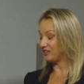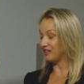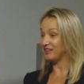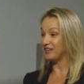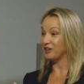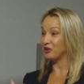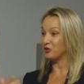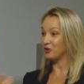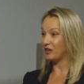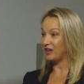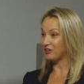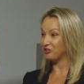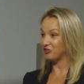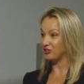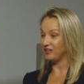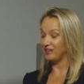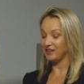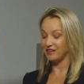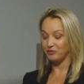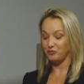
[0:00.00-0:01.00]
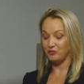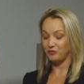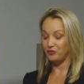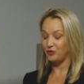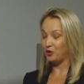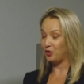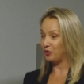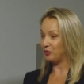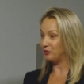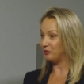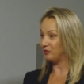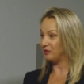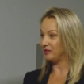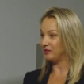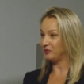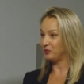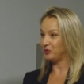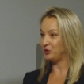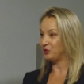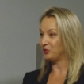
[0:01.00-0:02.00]
connection, like a
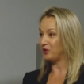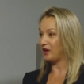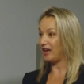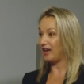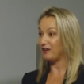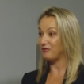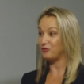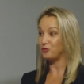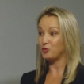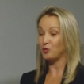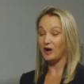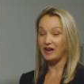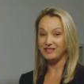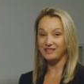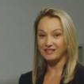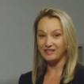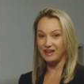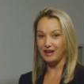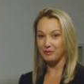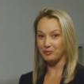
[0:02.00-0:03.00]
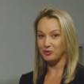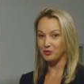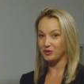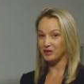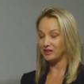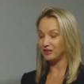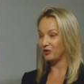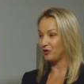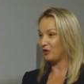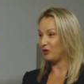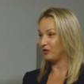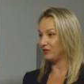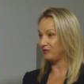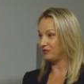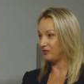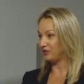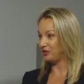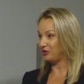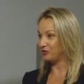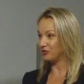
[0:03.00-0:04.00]
phone. You have WhatsApp, you can call
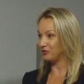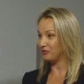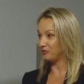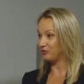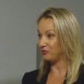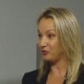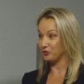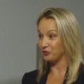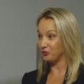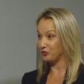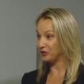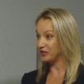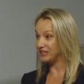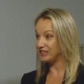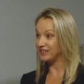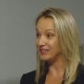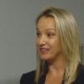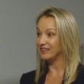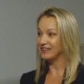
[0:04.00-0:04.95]
video for free,